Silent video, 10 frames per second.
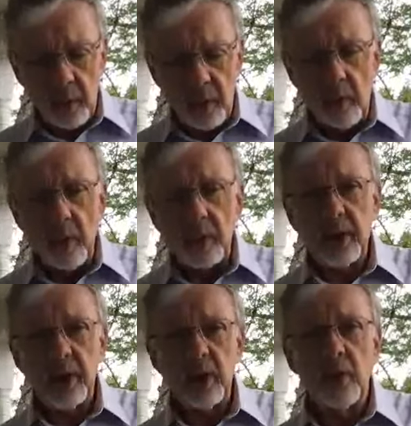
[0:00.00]
we want
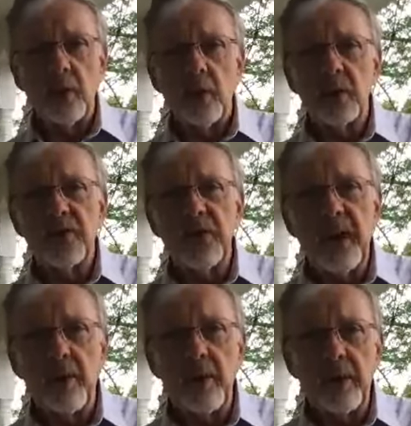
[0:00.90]
to
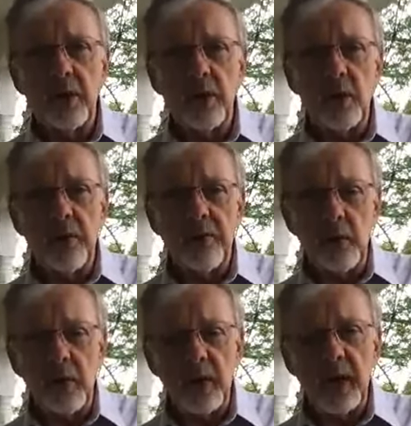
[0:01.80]
share with you if
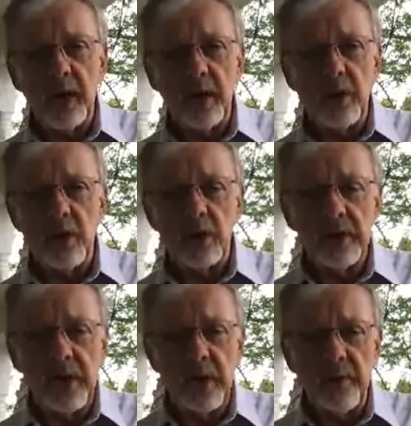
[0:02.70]
you want to get
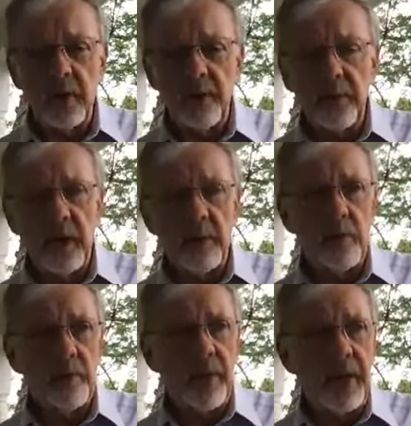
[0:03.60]
yourself in the frame
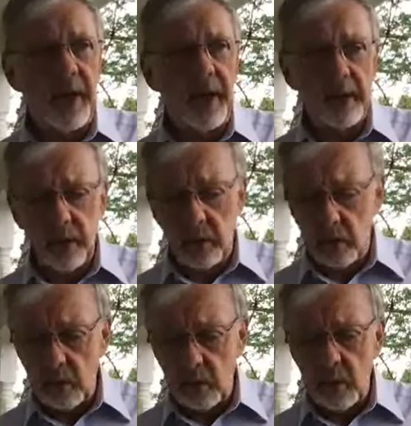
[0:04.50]
of mind
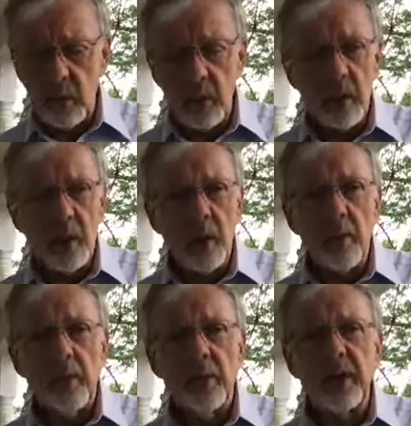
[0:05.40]
to
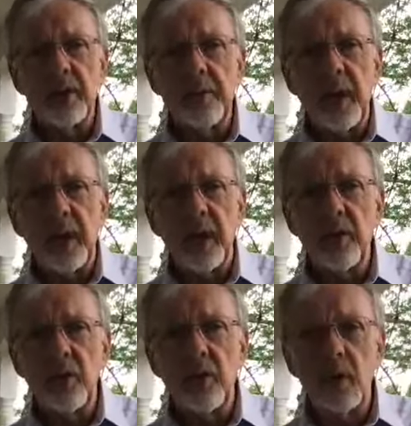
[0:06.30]
participate
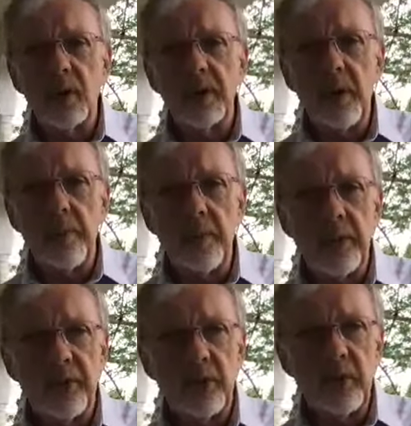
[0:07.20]
in the Lord's Supper
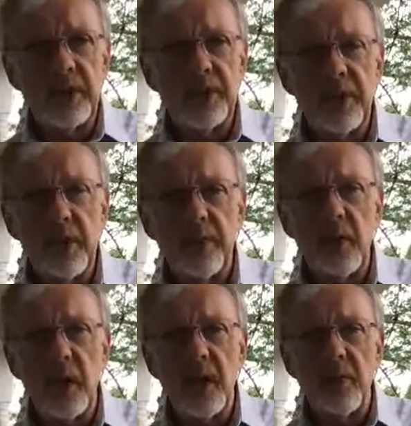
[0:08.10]
as a Christian. If
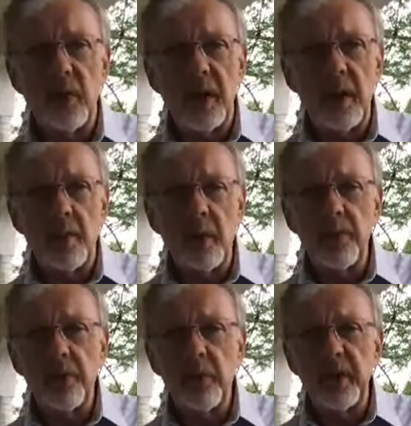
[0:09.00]
you have your
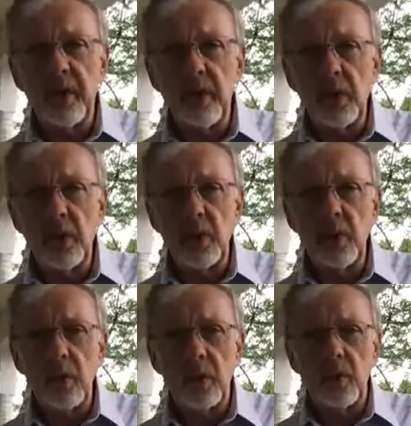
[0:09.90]
emblems with
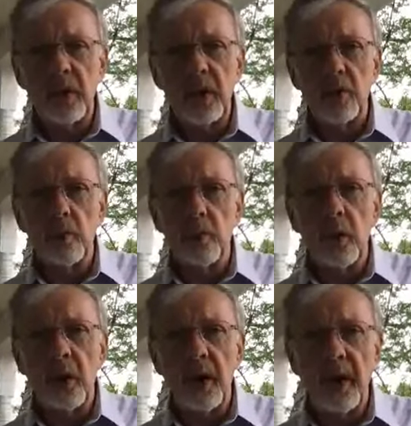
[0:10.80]
you, you'll need your
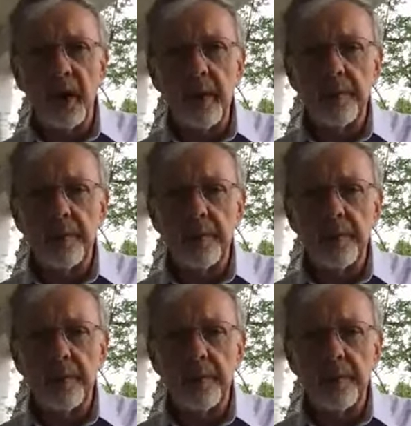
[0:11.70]
bread,